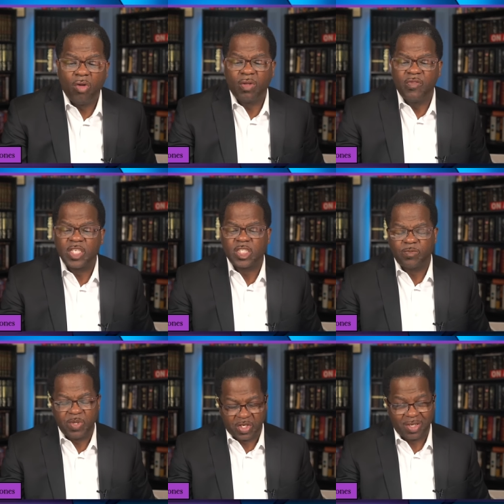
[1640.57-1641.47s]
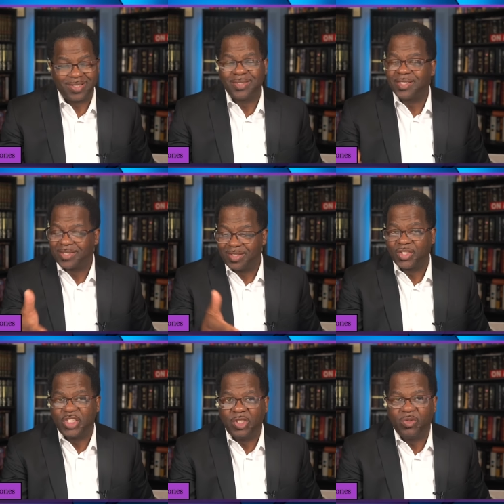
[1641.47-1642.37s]
All of this is because the
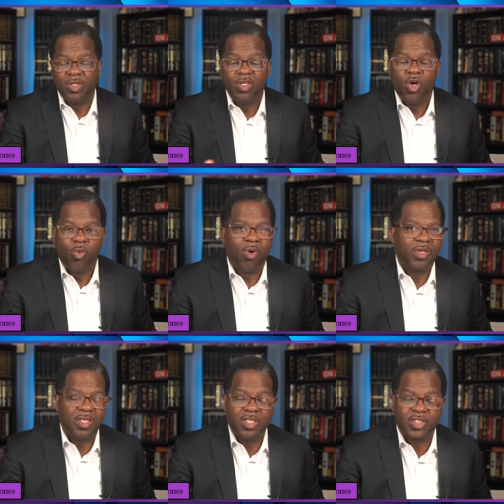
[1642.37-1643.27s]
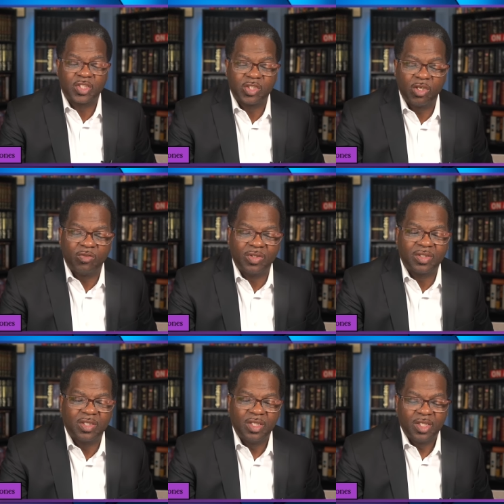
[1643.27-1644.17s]
centurion wanted his
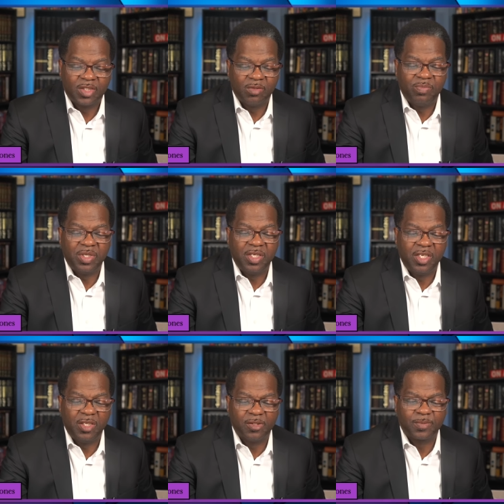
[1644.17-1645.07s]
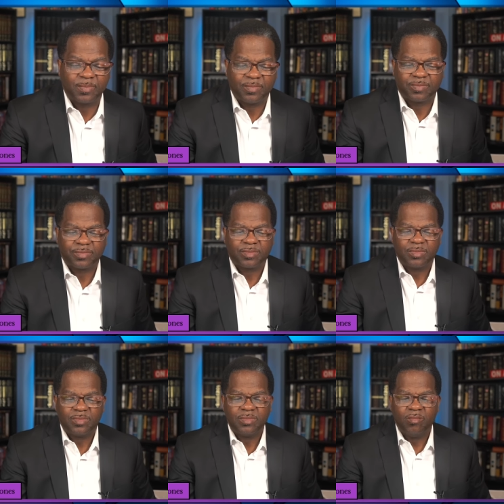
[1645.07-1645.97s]
servant to be healed.
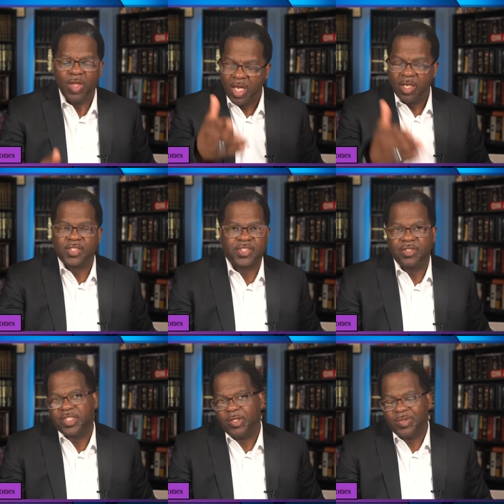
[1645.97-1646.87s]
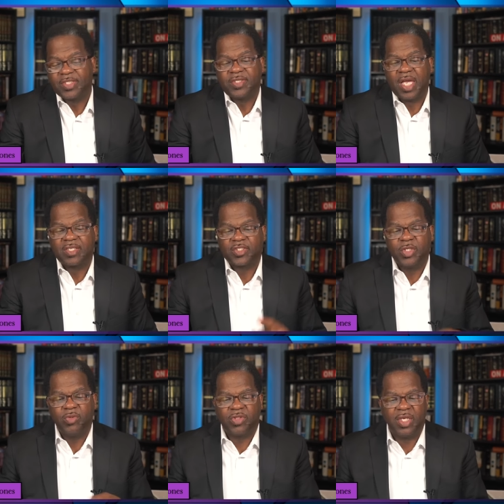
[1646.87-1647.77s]
The centurion
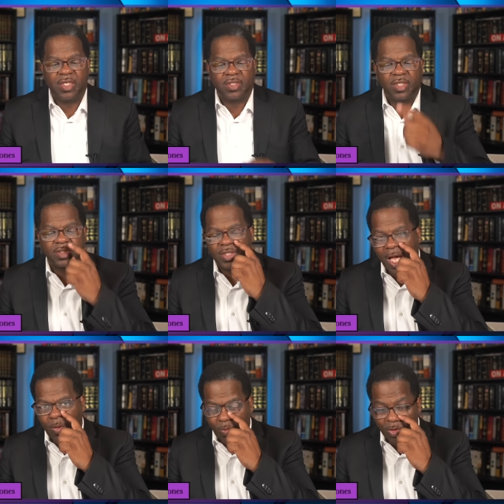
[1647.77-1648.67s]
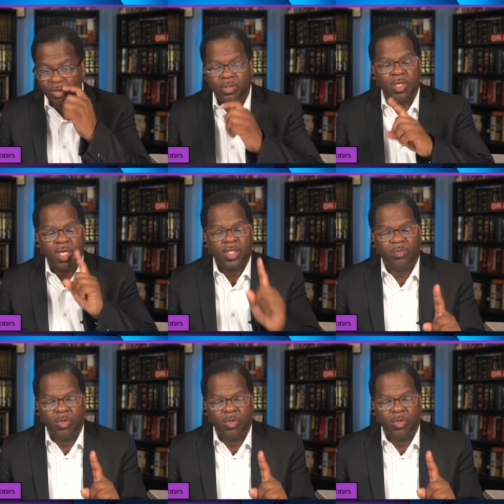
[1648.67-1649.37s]
states two things as not worthy.